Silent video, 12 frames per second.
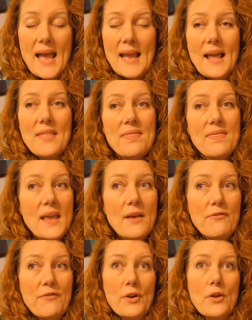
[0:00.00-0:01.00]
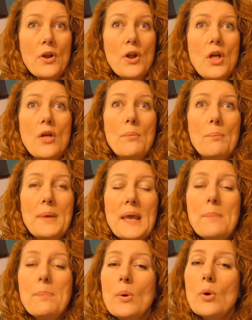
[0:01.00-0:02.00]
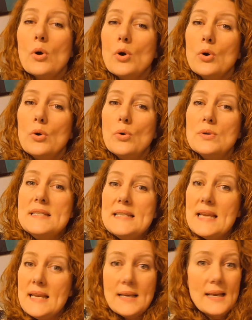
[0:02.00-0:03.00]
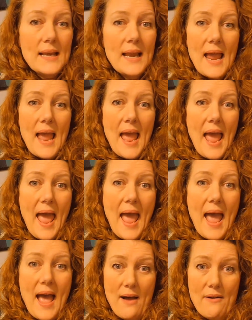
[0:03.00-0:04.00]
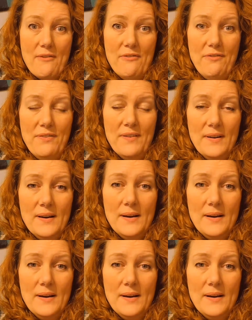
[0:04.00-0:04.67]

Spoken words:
And I think for people who didn't have